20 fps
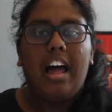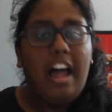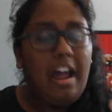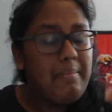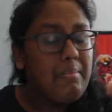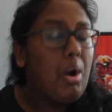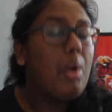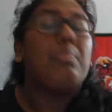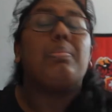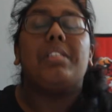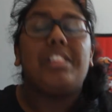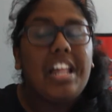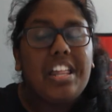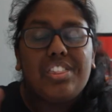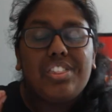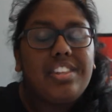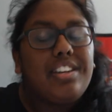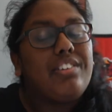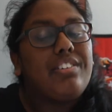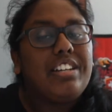I'm hoping
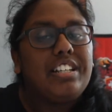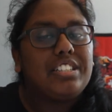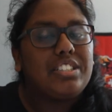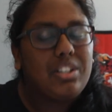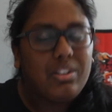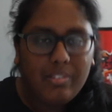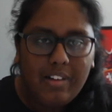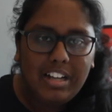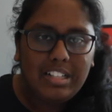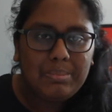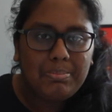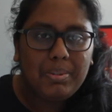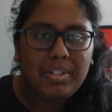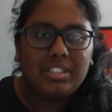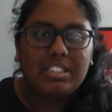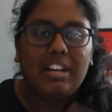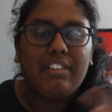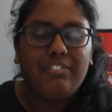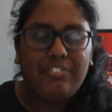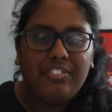that theory is correct,
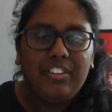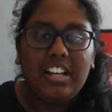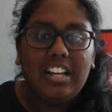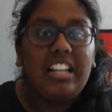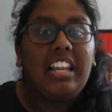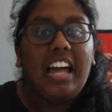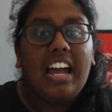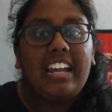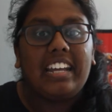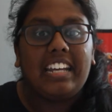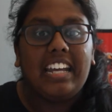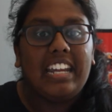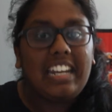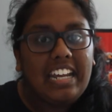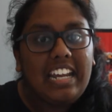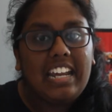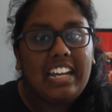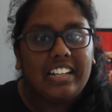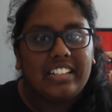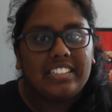because I feel like
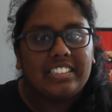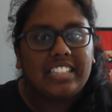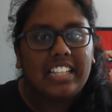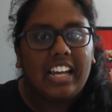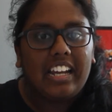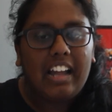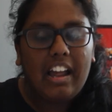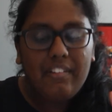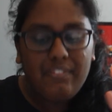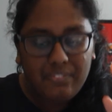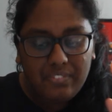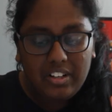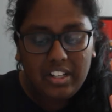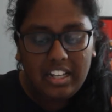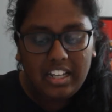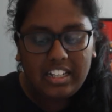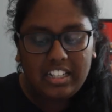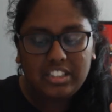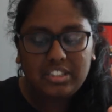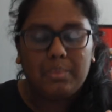it is. Like, I
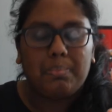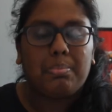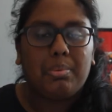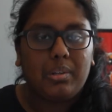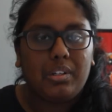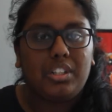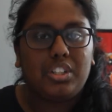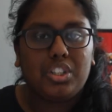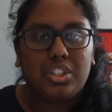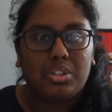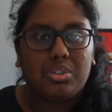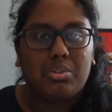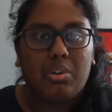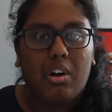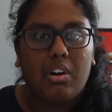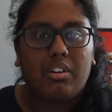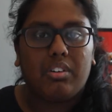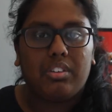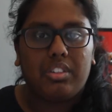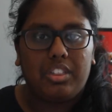feel like it's a pretty
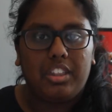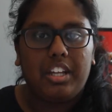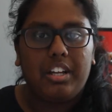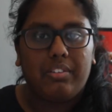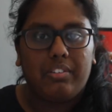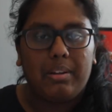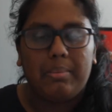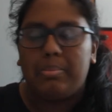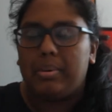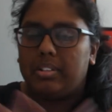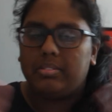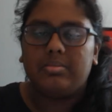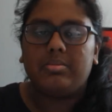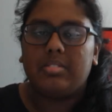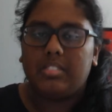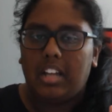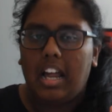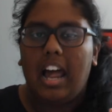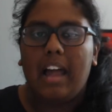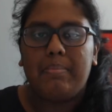strong theory, but
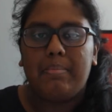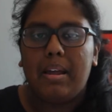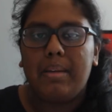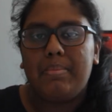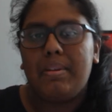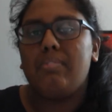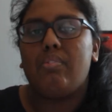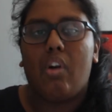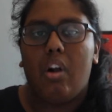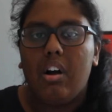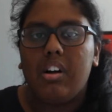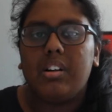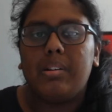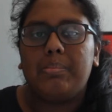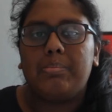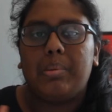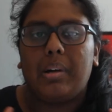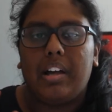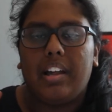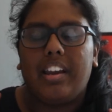I may be
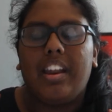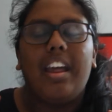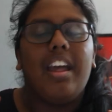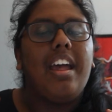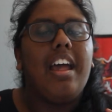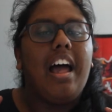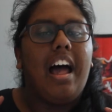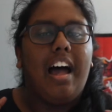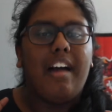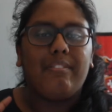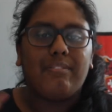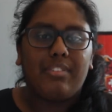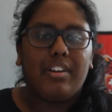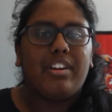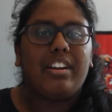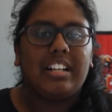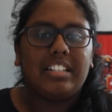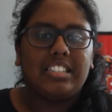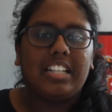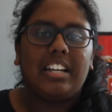wrong, but I'm
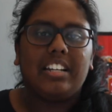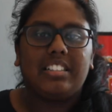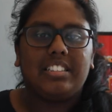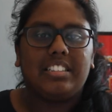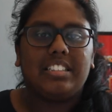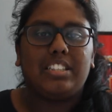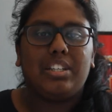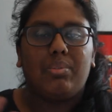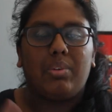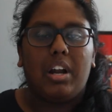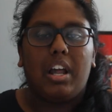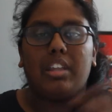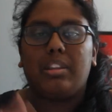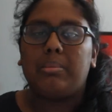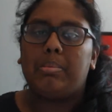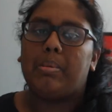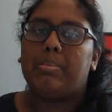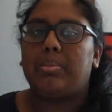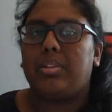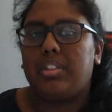very excited to see what
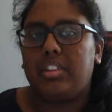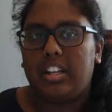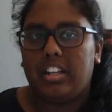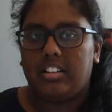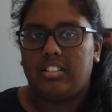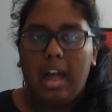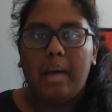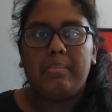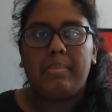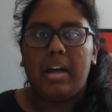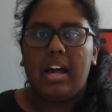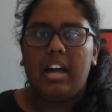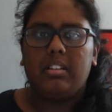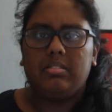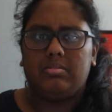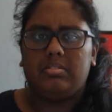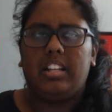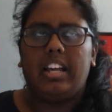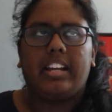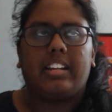other people think
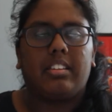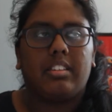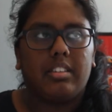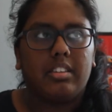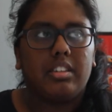about, like,